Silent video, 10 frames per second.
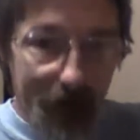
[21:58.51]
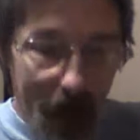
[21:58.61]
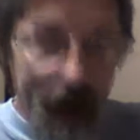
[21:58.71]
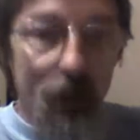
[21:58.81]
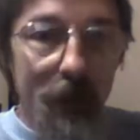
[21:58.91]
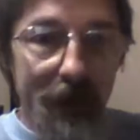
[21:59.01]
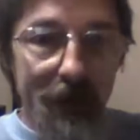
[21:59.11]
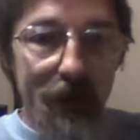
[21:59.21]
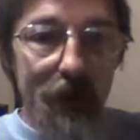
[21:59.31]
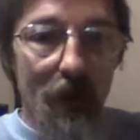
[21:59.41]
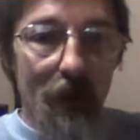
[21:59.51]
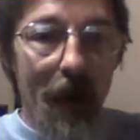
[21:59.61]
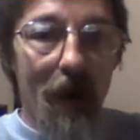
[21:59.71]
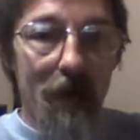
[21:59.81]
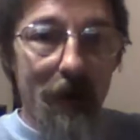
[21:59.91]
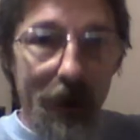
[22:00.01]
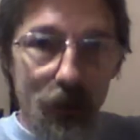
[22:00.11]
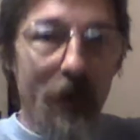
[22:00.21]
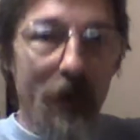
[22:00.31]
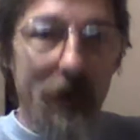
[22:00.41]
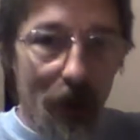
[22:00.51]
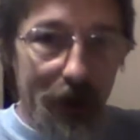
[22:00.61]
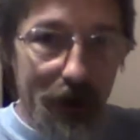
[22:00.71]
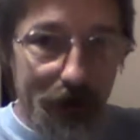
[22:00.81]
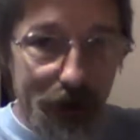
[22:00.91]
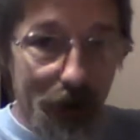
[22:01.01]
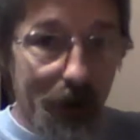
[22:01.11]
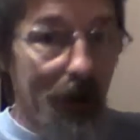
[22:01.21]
That's what this is all about. That's what we do on YouTube.